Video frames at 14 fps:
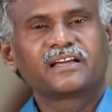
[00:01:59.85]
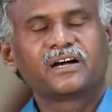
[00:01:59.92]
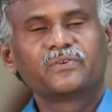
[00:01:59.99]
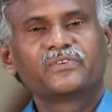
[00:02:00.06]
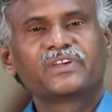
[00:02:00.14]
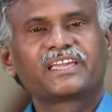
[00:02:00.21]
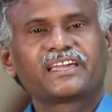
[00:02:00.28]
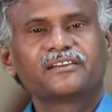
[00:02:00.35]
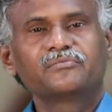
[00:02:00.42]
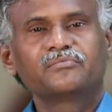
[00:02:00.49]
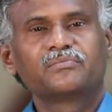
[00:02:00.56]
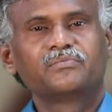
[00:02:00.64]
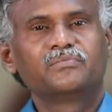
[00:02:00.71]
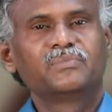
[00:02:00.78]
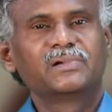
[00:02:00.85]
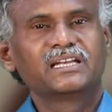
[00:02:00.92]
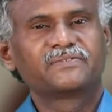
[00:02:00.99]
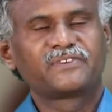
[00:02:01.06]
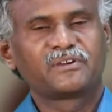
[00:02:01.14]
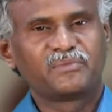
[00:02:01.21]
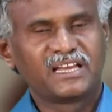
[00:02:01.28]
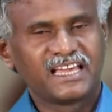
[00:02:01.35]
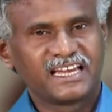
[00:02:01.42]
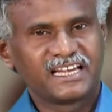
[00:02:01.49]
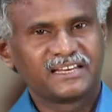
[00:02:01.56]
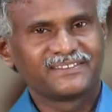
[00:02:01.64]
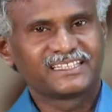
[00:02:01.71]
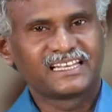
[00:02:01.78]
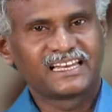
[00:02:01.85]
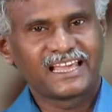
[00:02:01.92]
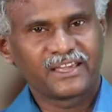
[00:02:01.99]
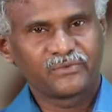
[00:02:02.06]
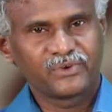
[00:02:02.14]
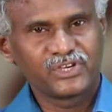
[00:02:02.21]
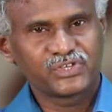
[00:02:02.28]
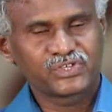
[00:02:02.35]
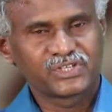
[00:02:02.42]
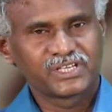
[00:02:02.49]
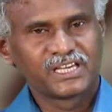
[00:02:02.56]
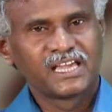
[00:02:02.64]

how we can build familiarity with the language